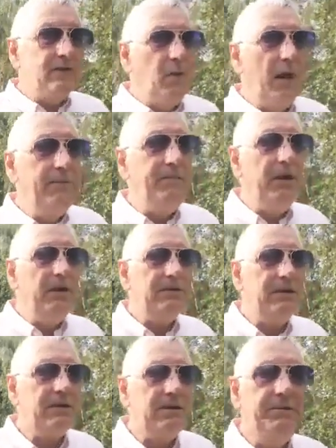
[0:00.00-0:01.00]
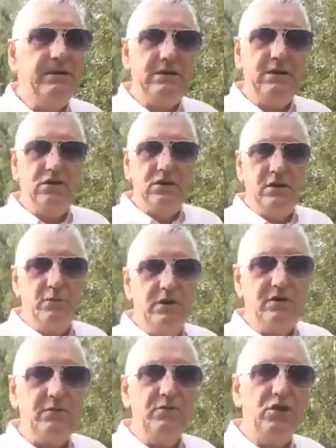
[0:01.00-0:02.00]
So I purchased a position that
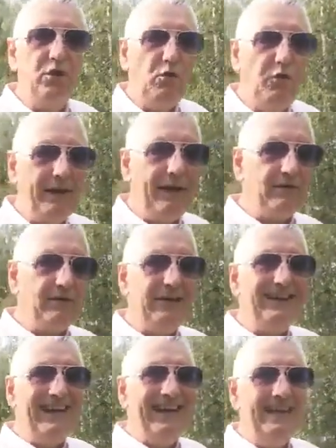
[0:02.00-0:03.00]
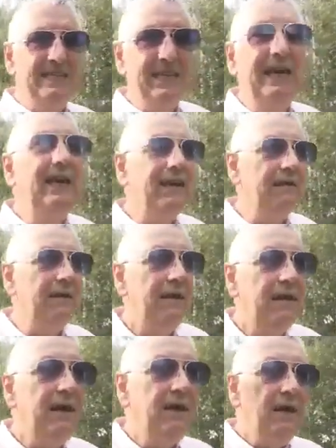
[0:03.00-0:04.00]
was from 2018
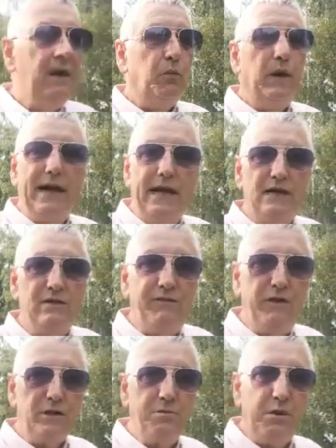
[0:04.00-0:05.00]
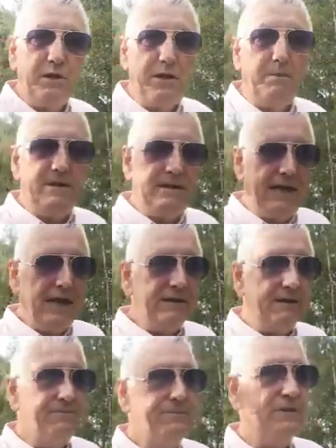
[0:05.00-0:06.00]
when Ash first put the company
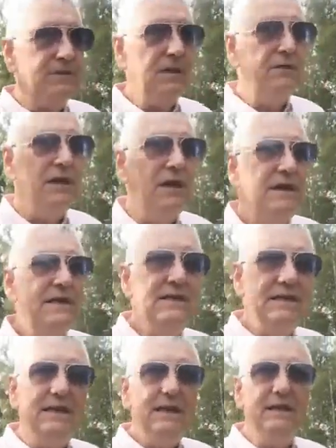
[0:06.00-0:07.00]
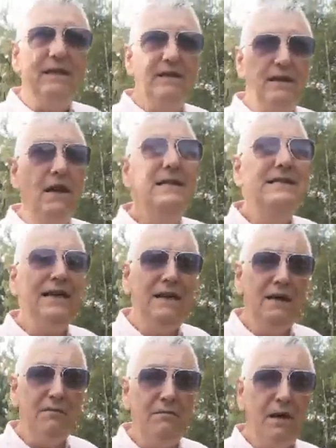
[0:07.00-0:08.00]
together. So the
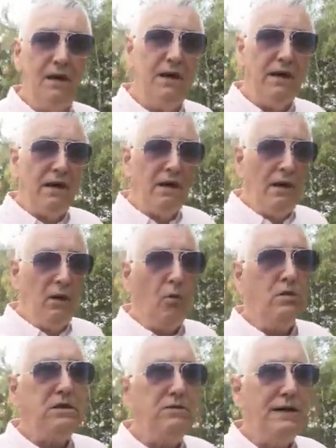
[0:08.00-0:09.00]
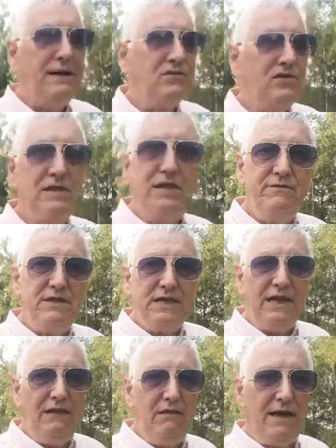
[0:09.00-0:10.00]
ID number was around
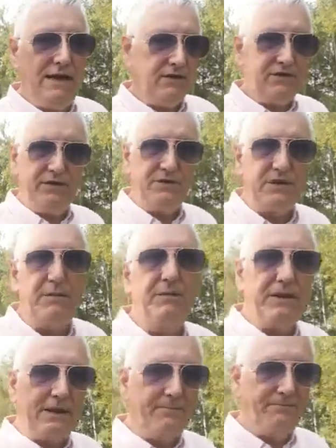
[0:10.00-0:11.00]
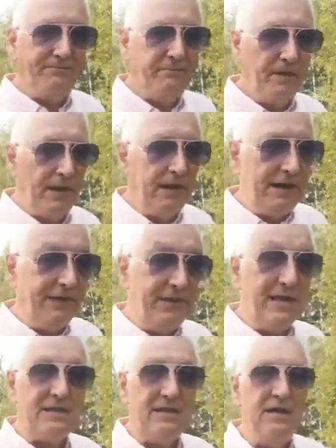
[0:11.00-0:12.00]
17,000 something
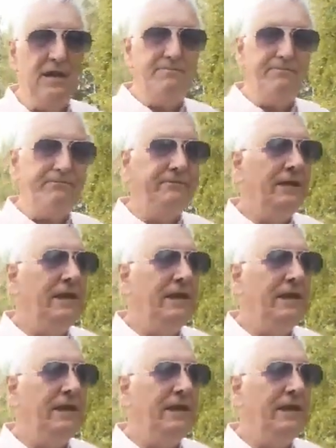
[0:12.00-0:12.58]
at that time.